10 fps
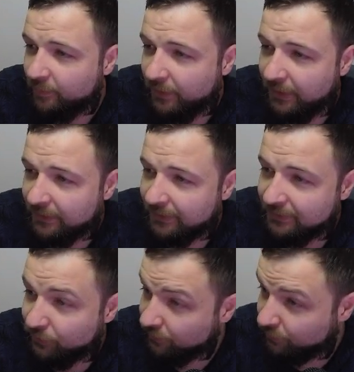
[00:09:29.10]
but
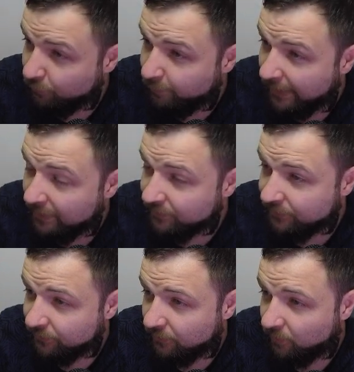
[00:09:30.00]
it took 2
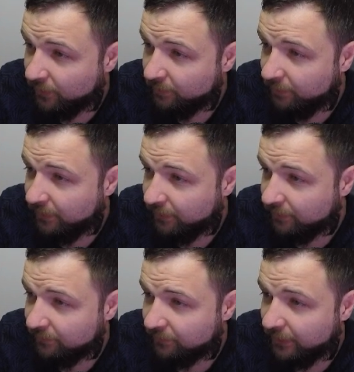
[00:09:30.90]
bounces on a 1 minute,
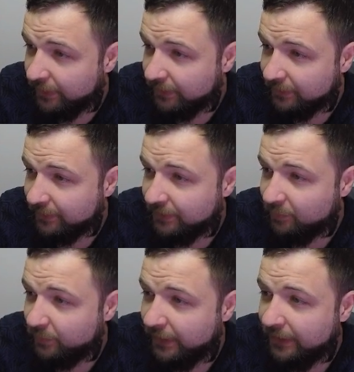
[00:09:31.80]
right? And
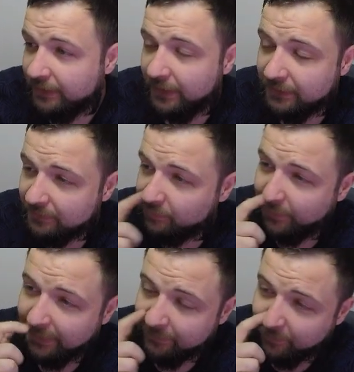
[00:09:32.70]
then break
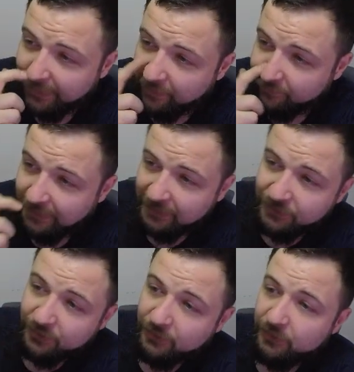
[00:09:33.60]
of that
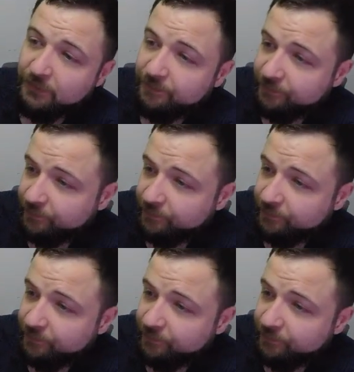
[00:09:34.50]
2